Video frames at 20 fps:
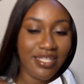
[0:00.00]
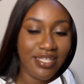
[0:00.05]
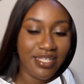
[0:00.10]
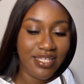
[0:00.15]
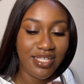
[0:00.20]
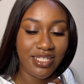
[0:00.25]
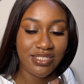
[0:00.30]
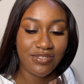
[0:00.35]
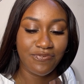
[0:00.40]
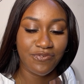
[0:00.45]

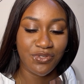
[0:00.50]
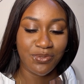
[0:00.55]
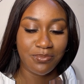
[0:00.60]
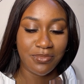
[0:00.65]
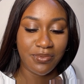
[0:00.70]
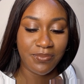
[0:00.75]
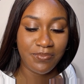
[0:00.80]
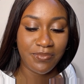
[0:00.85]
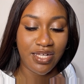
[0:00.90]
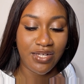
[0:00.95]
It's from
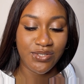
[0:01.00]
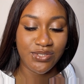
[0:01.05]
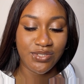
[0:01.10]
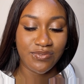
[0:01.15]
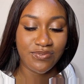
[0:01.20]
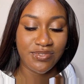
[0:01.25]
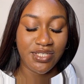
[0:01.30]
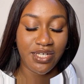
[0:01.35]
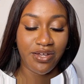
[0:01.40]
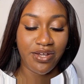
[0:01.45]
House of
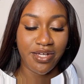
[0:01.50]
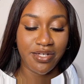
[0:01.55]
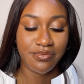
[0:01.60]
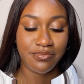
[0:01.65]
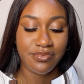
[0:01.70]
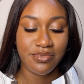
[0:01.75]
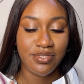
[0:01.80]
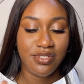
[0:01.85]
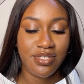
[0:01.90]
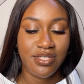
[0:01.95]
Tara.
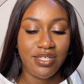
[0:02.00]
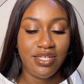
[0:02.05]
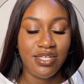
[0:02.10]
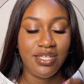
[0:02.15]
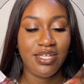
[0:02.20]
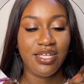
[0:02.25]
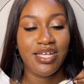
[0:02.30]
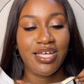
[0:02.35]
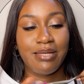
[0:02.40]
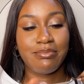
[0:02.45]

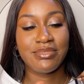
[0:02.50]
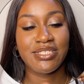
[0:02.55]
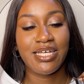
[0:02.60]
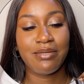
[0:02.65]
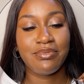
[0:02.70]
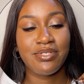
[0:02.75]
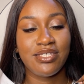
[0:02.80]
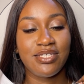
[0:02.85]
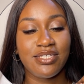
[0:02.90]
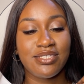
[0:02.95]
I'm
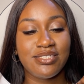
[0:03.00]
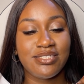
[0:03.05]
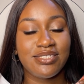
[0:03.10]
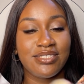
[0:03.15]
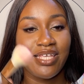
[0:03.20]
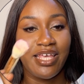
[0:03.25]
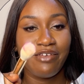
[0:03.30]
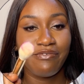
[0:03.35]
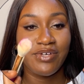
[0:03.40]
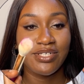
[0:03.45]
dabbing it
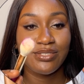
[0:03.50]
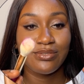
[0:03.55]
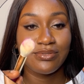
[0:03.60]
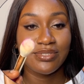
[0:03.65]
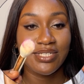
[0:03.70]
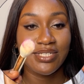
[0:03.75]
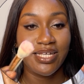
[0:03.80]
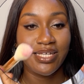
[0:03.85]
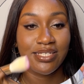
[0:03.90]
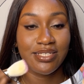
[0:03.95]
ever so
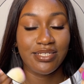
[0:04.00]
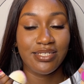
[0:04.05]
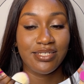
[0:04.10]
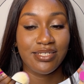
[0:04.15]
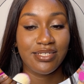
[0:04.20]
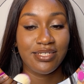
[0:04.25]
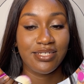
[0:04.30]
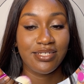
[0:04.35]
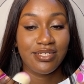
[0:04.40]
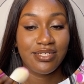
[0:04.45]
slightly.
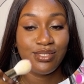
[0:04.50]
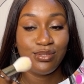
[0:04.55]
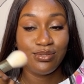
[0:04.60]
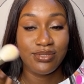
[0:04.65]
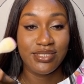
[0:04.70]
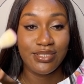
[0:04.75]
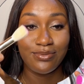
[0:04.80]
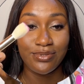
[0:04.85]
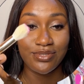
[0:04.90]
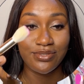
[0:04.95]
You
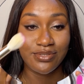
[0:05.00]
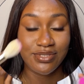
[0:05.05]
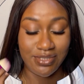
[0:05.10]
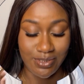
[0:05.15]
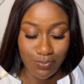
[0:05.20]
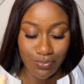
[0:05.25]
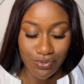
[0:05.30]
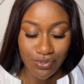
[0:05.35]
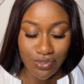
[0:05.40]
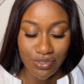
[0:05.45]
see what's on this
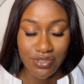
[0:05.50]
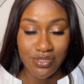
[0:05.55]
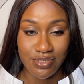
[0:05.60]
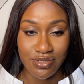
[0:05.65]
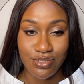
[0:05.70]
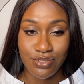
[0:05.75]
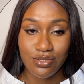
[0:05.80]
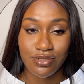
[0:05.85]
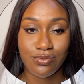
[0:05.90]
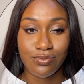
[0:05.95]
brush?
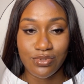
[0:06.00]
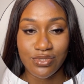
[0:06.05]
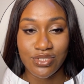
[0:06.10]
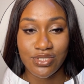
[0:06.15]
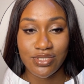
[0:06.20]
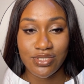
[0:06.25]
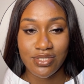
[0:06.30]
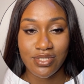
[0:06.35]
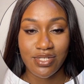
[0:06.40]
Just watch.